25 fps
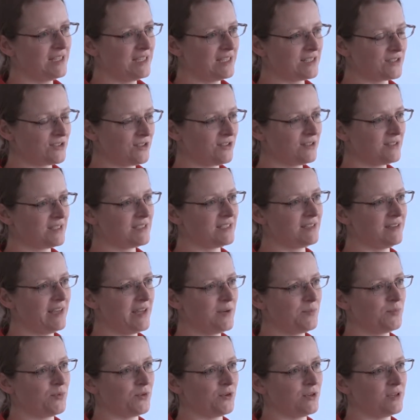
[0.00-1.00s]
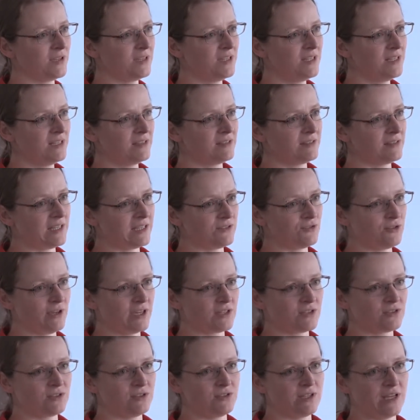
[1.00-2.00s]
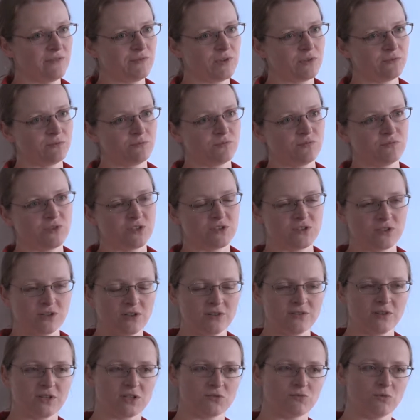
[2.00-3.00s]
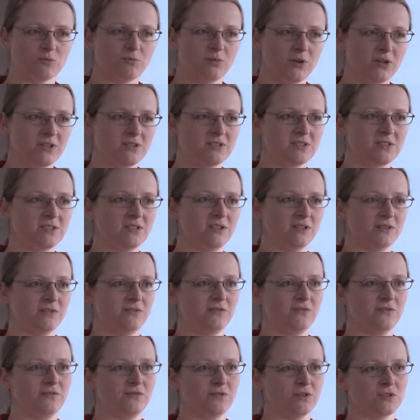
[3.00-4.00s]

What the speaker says: it's not until that point that you actually have a result that's robust enough